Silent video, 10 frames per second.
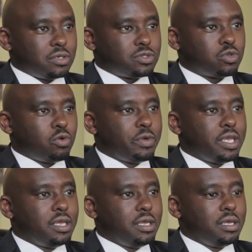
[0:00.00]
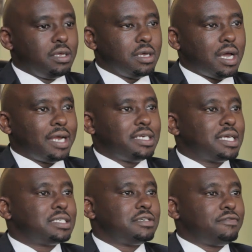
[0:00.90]
So we
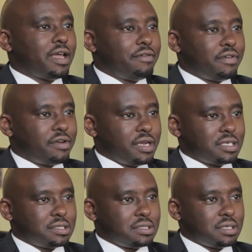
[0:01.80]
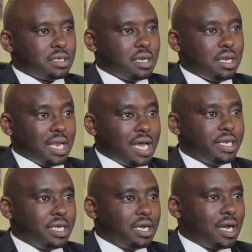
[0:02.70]
identify various
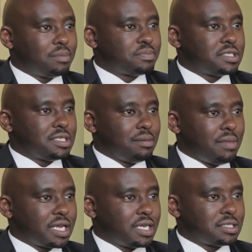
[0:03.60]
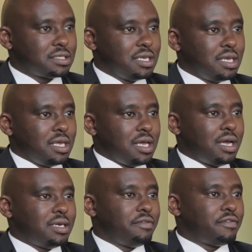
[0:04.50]
learning gaps in the market
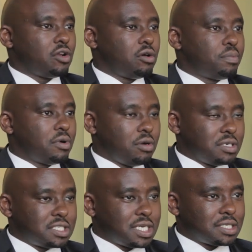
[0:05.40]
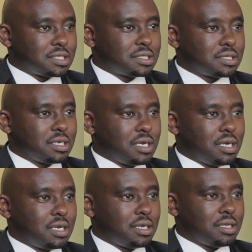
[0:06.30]
and develop content
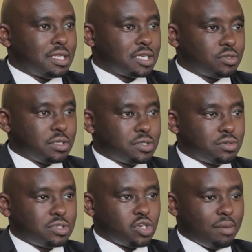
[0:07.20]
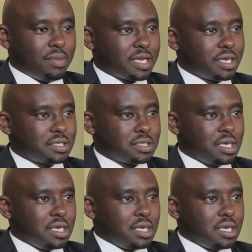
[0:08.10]
that will suit our market.